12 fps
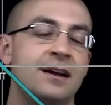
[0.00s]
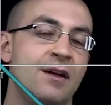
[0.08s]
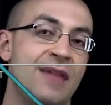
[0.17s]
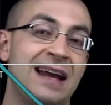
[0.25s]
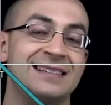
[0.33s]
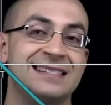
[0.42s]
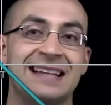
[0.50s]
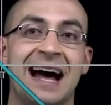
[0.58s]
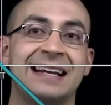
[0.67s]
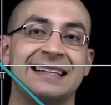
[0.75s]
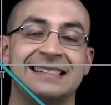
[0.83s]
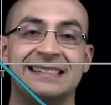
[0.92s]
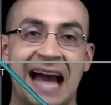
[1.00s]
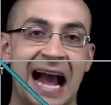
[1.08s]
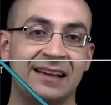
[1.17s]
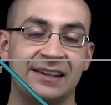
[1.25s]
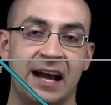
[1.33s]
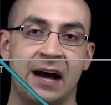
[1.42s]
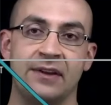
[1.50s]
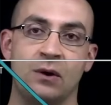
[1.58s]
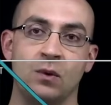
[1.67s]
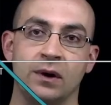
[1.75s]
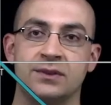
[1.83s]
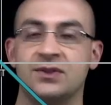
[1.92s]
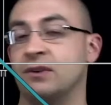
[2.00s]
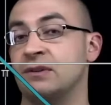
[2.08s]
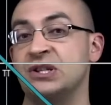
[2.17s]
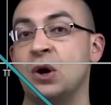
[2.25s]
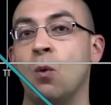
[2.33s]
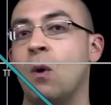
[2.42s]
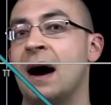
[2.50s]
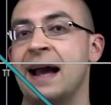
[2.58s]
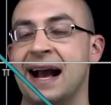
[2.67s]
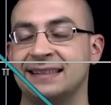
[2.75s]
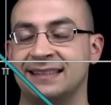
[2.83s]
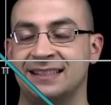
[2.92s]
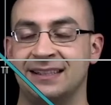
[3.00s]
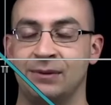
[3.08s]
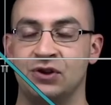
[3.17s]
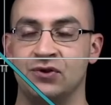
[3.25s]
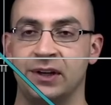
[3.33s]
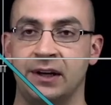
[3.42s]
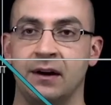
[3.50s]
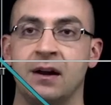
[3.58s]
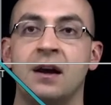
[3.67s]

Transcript: That is not exactly how that works. There is no y-axis symmetry here.